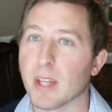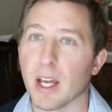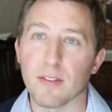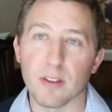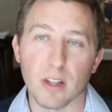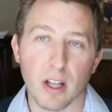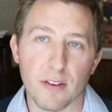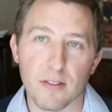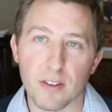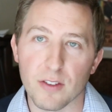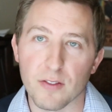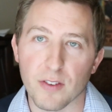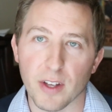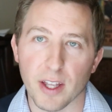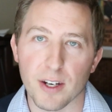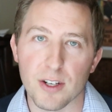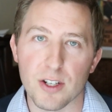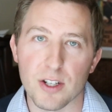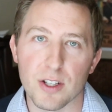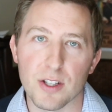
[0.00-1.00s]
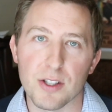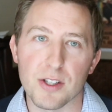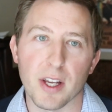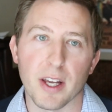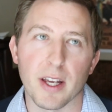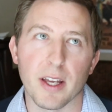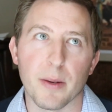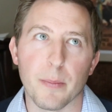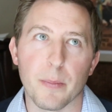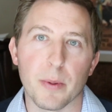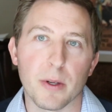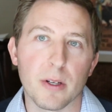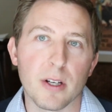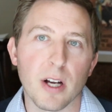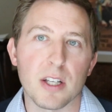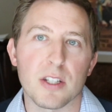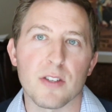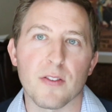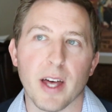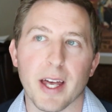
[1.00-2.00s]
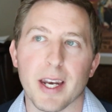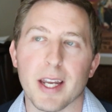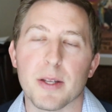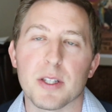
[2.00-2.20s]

They have a lot of advantages, and because of that,